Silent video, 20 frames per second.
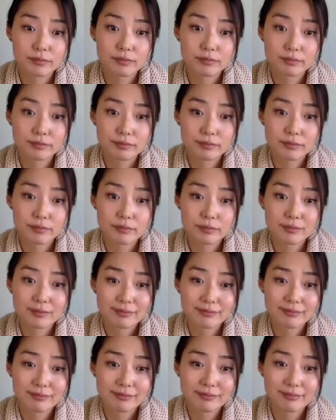
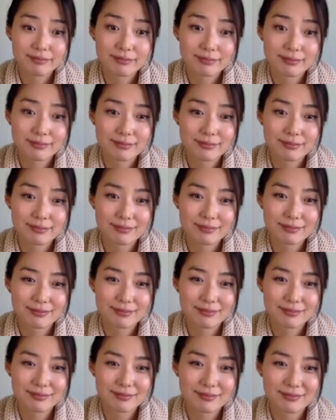
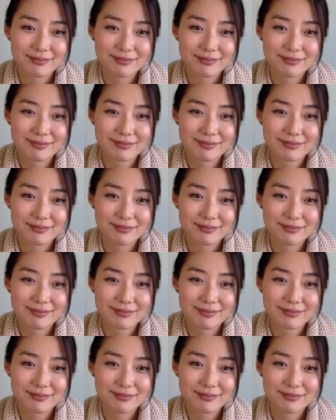[no speech]